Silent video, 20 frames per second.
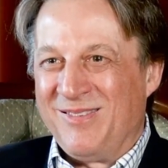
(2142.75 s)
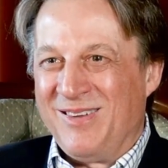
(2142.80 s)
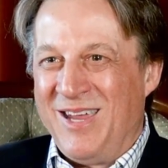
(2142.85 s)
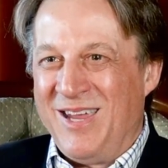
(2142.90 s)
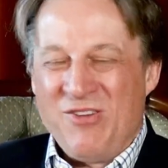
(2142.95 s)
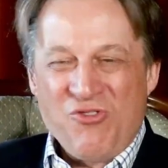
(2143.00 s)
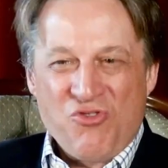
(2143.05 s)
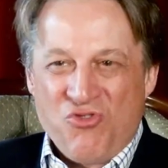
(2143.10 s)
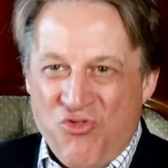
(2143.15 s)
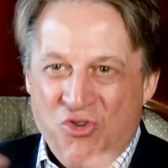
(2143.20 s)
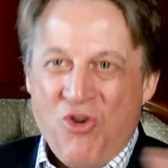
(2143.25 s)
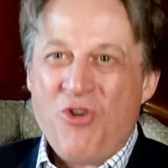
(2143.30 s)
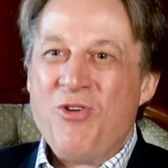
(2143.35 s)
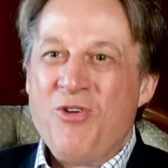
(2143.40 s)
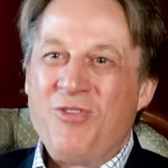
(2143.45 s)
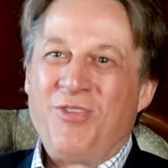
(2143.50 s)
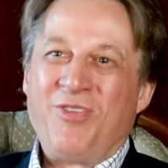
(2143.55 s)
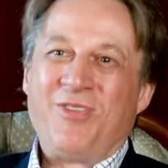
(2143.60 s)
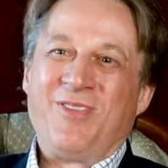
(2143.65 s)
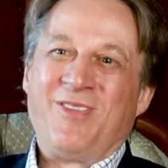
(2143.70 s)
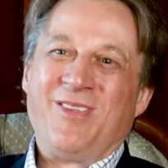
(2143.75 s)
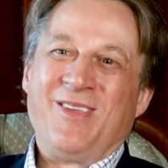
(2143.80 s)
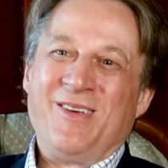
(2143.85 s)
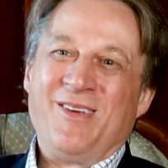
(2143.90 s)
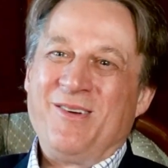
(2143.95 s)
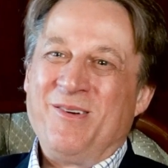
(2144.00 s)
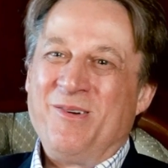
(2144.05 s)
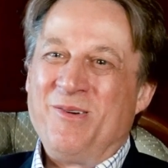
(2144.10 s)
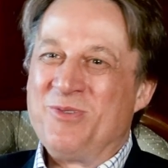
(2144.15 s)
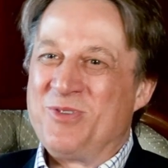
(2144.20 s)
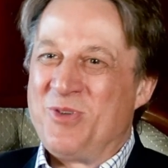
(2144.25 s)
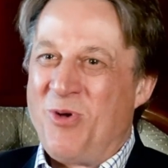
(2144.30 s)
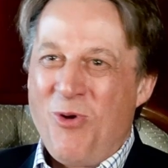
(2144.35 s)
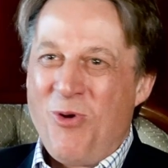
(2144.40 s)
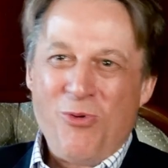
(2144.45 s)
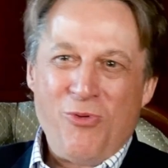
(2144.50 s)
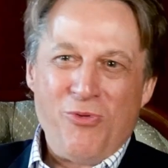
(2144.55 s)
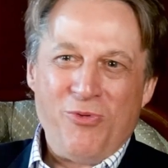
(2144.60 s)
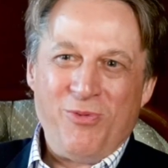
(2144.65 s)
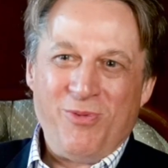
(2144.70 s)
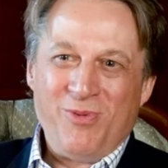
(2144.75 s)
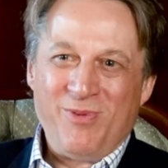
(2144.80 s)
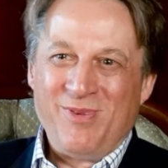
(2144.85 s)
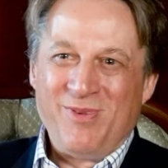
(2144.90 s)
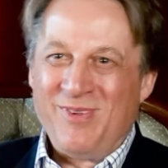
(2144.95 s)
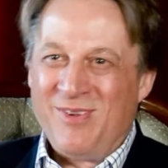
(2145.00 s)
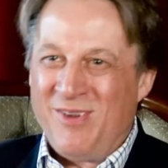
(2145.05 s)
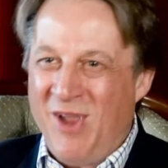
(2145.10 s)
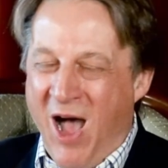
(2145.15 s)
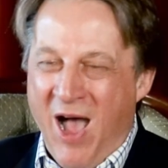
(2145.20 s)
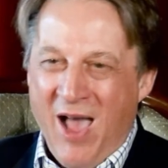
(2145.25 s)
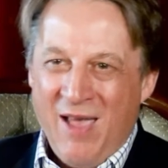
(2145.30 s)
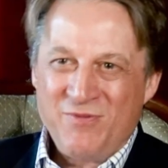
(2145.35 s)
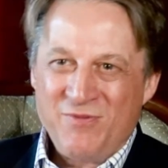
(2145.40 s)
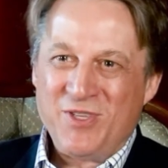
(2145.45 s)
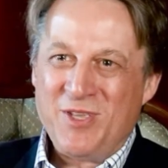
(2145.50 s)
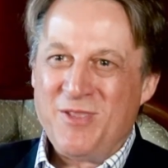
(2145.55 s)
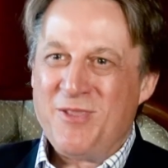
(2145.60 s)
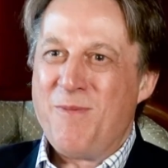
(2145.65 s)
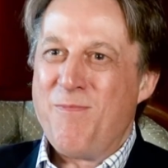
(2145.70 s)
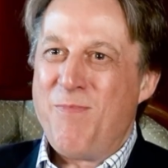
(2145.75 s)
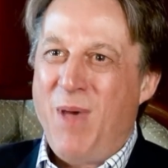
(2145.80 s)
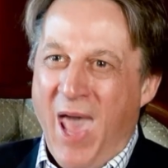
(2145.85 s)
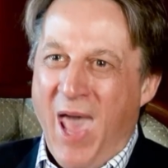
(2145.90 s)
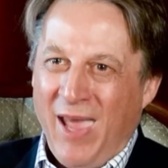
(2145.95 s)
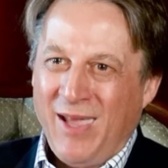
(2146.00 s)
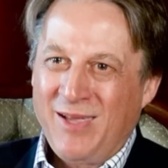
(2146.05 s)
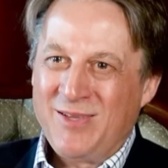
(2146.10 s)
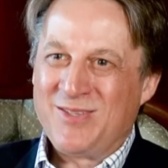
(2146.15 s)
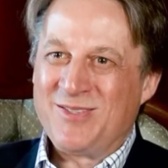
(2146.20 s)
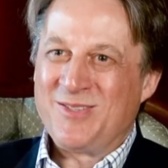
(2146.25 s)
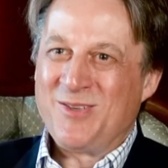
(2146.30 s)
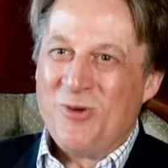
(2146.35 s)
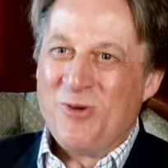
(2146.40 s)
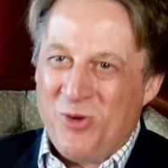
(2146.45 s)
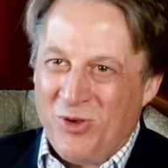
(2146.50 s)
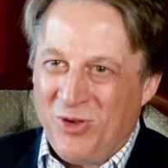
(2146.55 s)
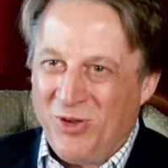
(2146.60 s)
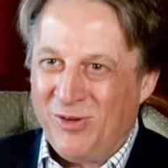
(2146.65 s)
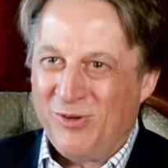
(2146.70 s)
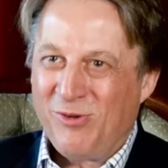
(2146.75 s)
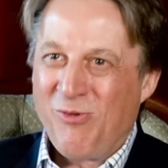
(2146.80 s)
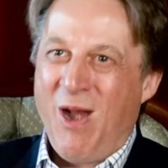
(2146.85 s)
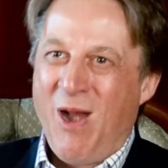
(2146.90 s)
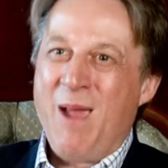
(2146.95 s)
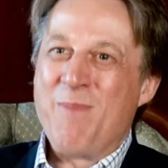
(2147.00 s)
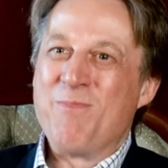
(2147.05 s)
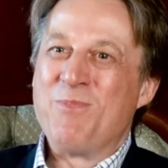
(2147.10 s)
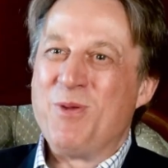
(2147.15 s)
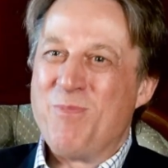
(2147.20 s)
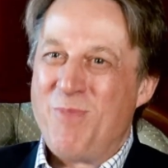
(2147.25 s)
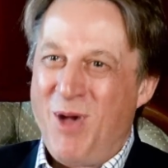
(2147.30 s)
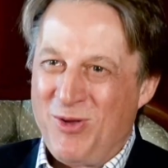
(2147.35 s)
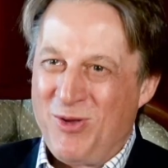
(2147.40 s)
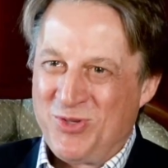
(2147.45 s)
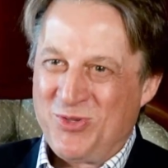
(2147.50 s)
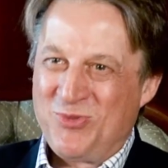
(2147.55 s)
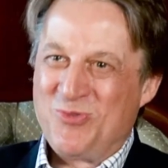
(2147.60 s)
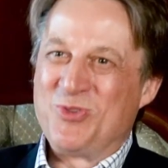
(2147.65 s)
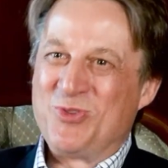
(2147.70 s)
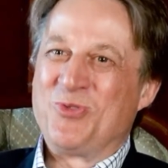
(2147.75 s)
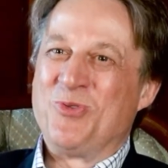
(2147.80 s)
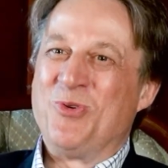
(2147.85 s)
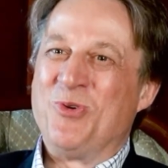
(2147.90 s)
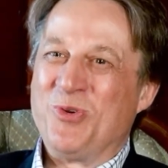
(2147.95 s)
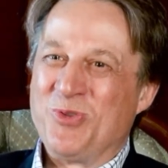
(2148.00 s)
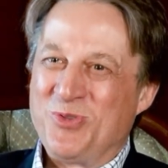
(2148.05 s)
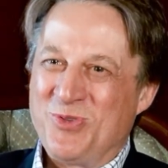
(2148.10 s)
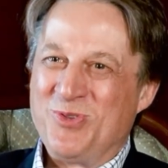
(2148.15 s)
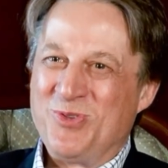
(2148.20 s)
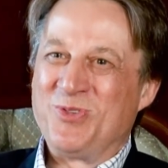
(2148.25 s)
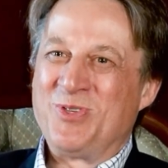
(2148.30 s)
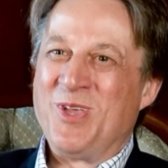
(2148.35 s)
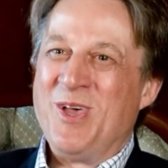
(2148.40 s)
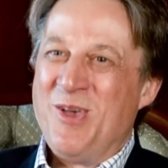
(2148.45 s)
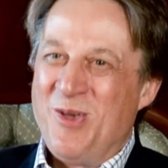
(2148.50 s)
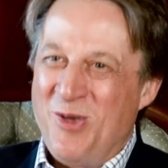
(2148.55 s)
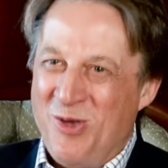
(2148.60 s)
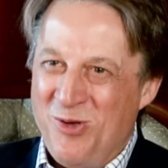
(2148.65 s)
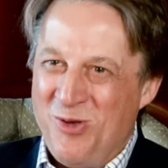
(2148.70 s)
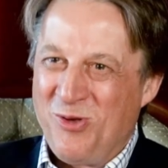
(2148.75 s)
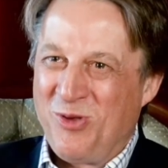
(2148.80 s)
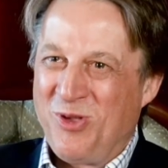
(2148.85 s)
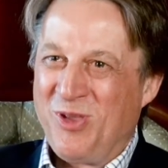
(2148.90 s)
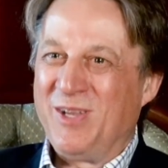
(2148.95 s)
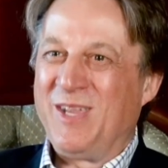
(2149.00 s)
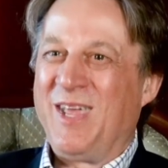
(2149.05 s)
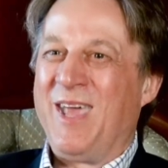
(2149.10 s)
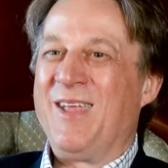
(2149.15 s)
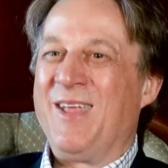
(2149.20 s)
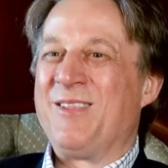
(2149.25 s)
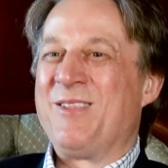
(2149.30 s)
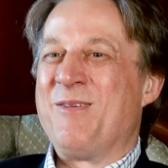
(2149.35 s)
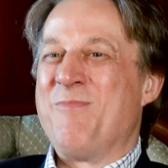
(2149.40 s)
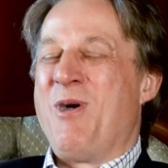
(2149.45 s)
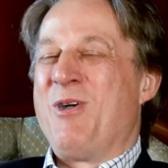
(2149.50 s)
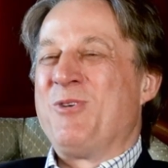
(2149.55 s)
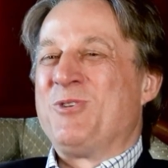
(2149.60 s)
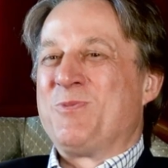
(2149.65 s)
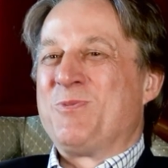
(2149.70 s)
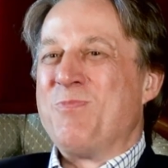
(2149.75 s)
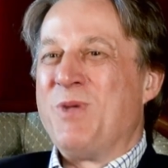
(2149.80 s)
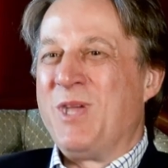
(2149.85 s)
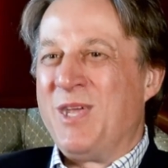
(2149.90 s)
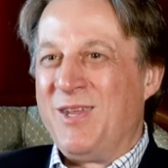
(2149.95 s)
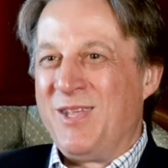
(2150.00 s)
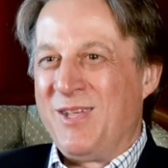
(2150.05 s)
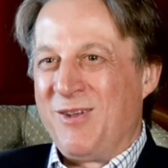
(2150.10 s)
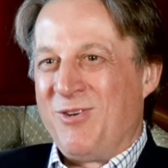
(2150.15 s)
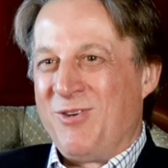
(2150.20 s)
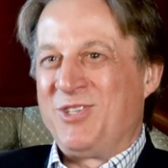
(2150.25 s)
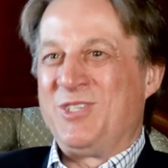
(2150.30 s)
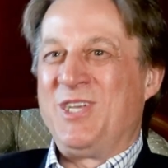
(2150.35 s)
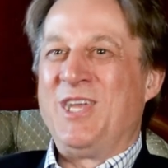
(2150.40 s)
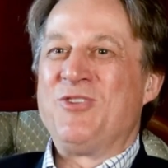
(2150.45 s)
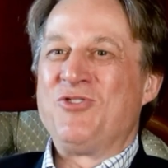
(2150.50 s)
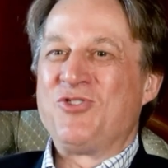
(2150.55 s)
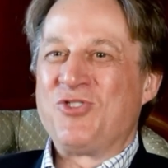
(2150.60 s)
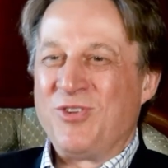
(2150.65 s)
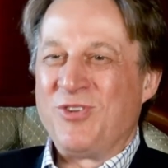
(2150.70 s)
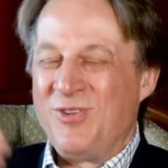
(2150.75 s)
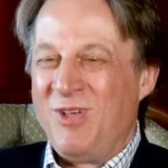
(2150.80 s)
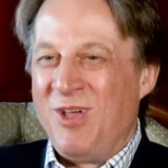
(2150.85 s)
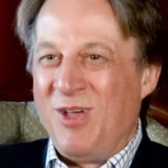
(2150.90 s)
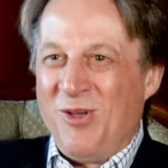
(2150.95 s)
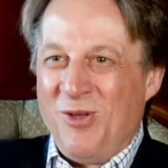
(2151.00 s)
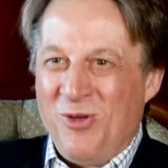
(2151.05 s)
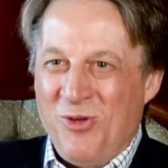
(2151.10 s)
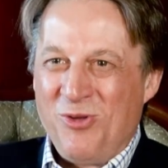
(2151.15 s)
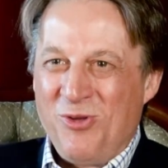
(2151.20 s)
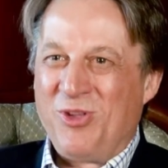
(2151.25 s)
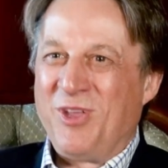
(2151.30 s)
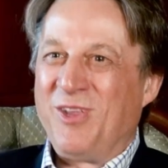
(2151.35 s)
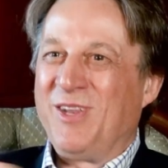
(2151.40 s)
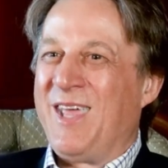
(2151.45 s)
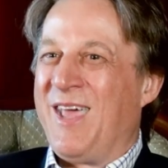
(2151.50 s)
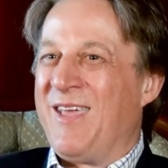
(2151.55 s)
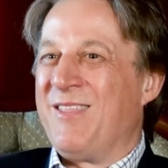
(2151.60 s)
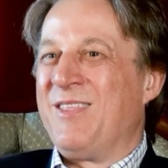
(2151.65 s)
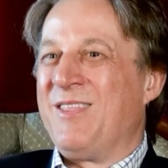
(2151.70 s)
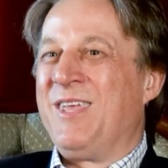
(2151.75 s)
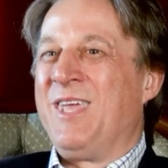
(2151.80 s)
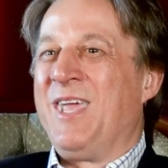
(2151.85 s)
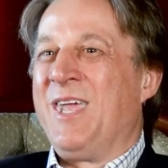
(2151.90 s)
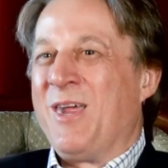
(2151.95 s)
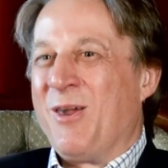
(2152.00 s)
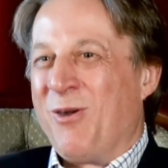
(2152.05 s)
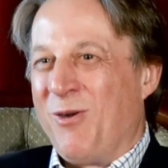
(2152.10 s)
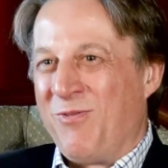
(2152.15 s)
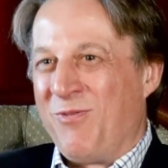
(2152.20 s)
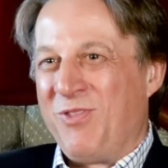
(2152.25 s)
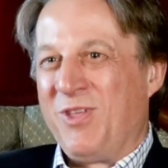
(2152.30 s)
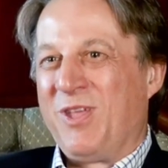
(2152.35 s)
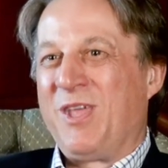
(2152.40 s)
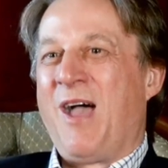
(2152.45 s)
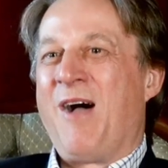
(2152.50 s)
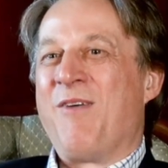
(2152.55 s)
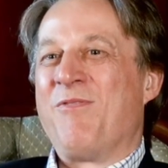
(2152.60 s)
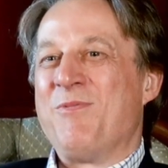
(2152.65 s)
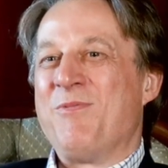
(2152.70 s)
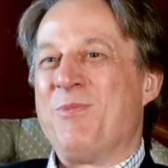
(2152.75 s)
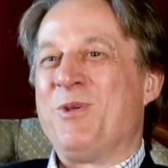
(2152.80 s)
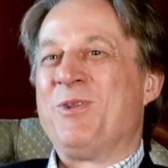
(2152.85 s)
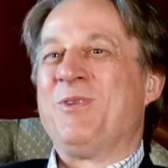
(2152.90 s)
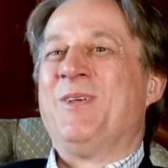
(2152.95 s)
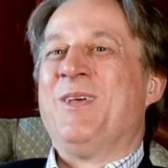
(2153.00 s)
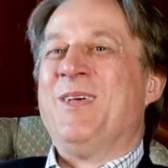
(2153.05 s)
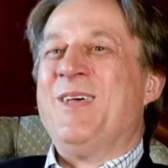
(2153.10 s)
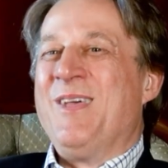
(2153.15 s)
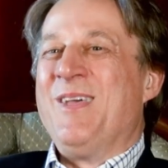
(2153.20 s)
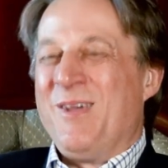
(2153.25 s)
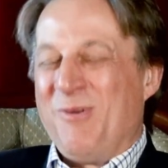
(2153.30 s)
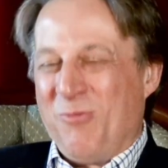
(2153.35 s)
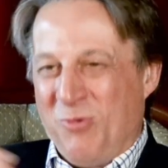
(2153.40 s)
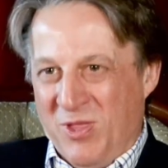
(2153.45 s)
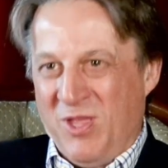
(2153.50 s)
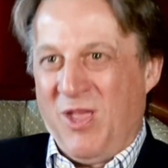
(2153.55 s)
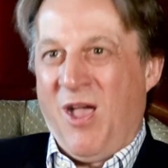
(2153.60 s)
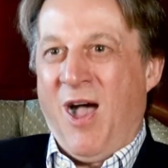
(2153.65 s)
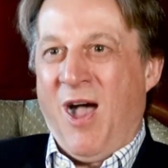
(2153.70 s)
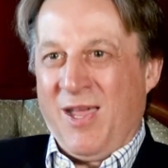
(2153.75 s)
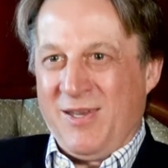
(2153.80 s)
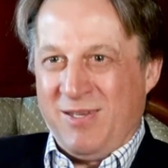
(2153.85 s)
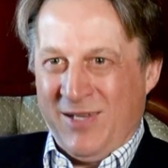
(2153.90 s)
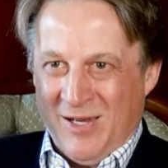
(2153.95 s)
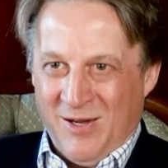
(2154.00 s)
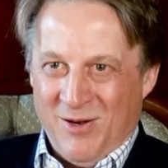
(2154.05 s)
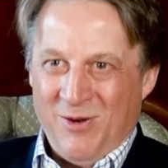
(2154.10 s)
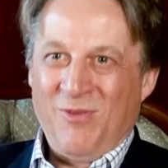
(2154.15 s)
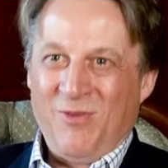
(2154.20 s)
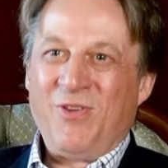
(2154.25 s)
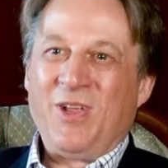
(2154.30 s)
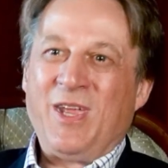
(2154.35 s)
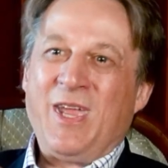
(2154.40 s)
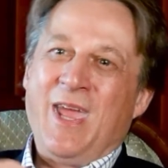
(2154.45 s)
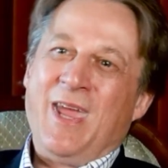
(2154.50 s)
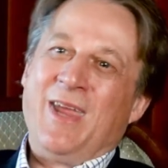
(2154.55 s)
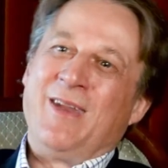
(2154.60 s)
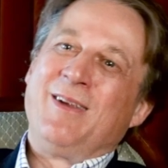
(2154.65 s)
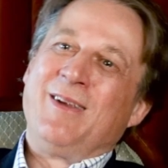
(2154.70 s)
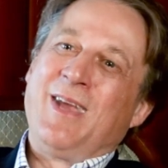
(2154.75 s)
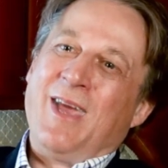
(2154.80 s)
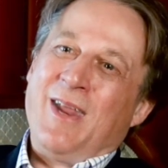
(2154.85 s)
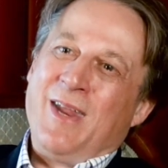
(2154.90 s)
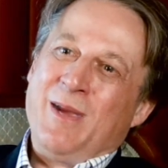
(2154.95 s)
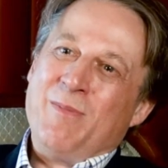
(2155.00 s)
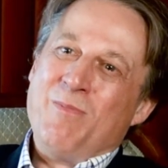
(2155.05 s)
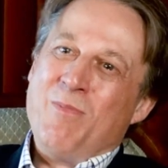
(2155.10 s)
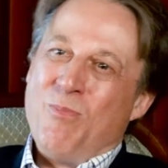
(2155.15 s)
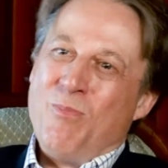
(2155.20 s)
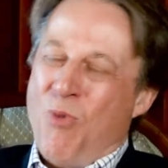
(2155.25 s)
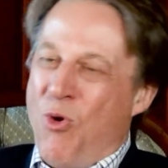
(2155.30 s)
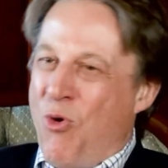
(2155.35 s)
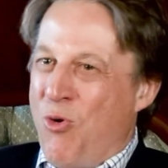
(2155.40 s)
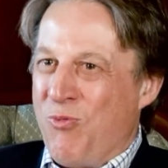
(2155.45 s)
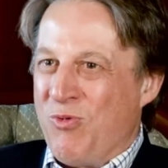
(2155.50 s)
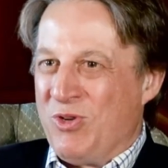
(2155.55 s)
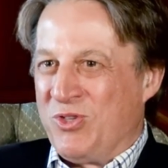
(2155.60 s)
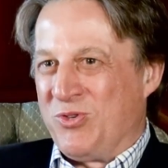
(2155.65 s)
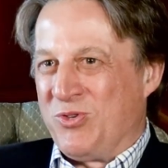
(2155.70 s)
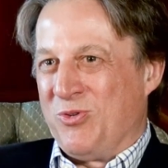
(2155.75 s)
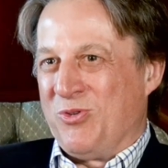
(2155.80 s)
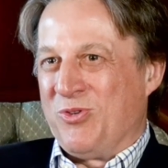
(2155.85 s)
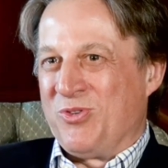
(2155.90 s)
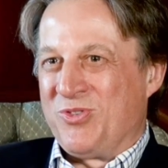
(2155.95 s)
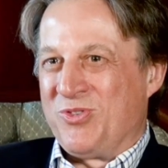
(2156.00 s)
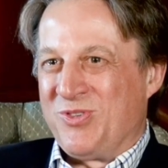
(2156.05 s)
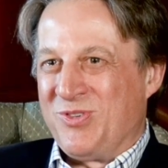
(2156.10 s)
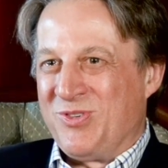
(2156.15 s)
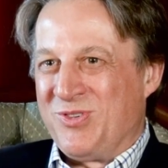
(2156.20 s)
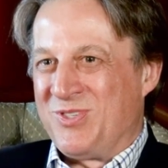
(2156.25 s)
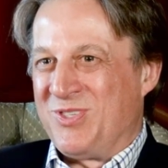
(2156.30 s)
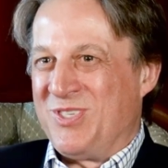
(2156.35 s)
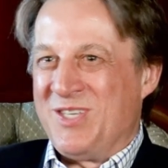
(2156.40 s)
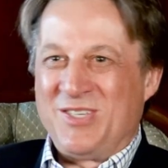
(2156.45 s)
In truth, it was all knives in the backs, who can grab the most resources, who can get the most media attention, who can get the ear of the government, with the idea of, again, getting more resources.